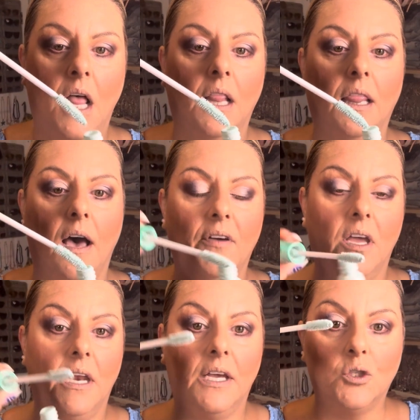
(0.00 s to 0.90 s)
Love
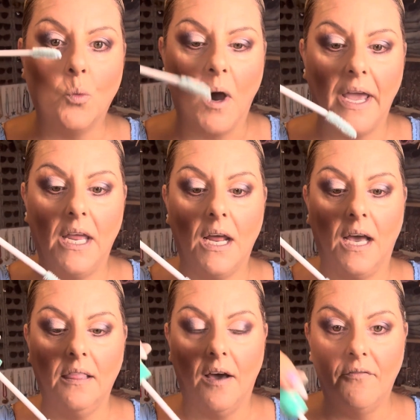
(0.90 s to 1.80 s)
it. It's white.
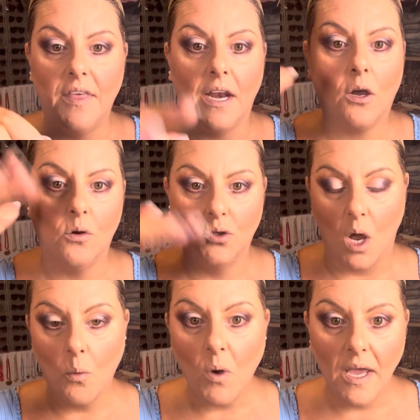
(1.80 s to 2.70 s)
I love that it goes
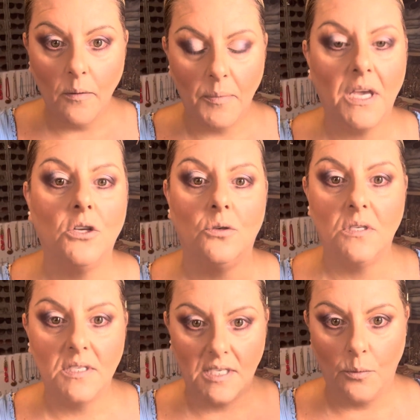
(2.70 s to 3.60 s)
on white because you
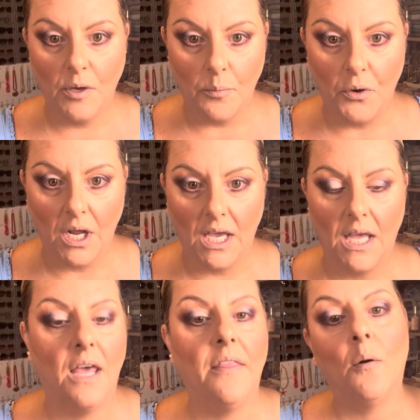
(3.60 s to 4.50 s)
can see where you're putting
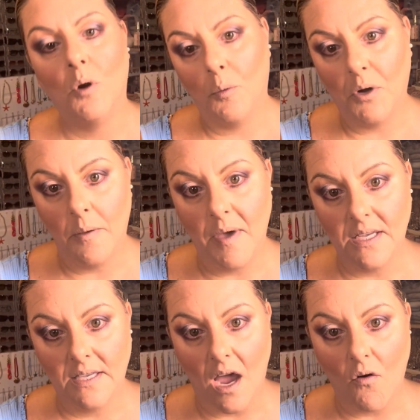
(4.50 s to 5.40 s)
it. And then when you put your
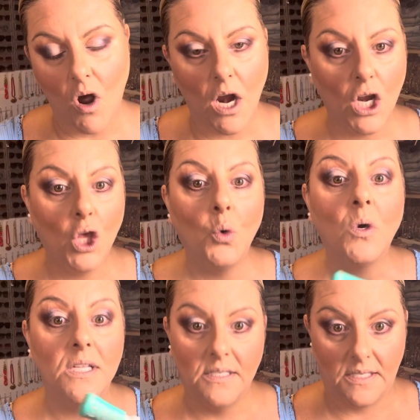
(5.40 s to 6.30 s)
mascara on, you
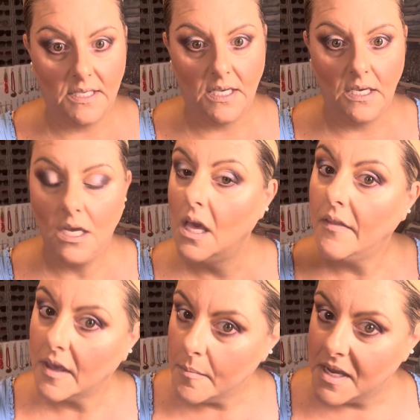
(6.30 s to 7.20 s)
can see
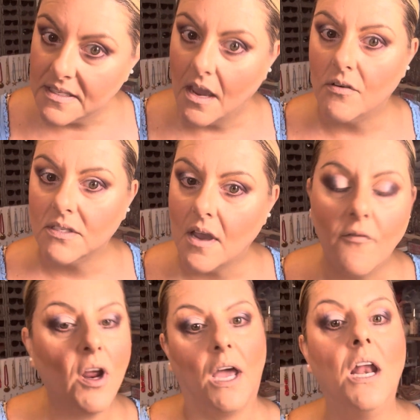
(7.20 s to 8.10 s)
that your mascara is
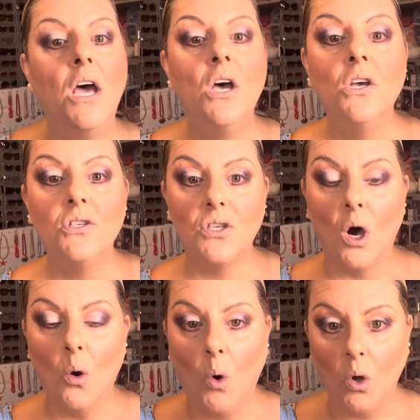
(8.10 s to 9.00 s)
covering it.
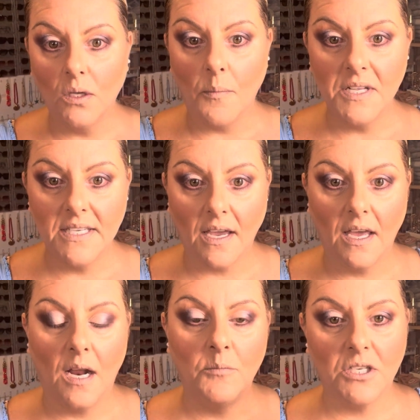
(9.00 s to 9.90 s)
So hold on 1
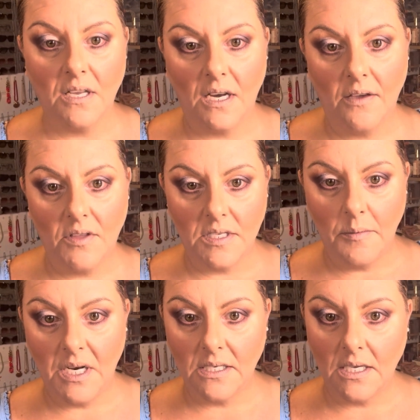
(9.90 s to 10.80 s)
second. I'm just going to give this a
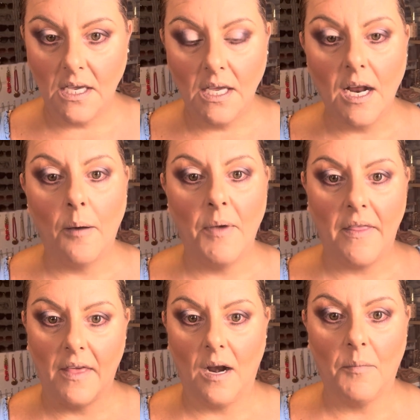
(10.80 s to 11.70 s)
minute to heat up,
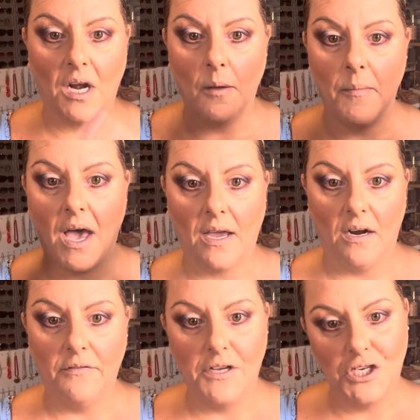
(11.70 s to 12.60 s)
and then I'm going to come back and
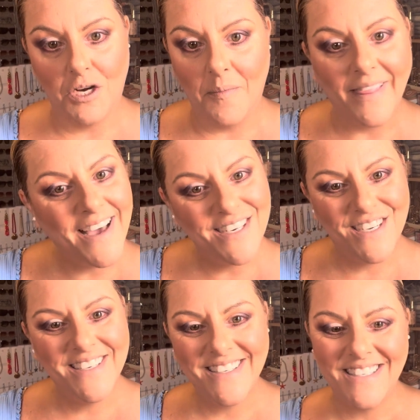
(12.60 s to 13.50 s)
I'll finish up my
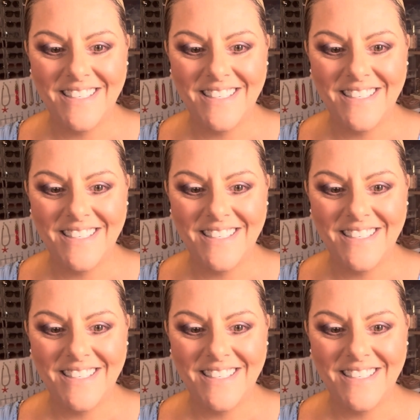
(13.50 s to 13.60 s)
lashes.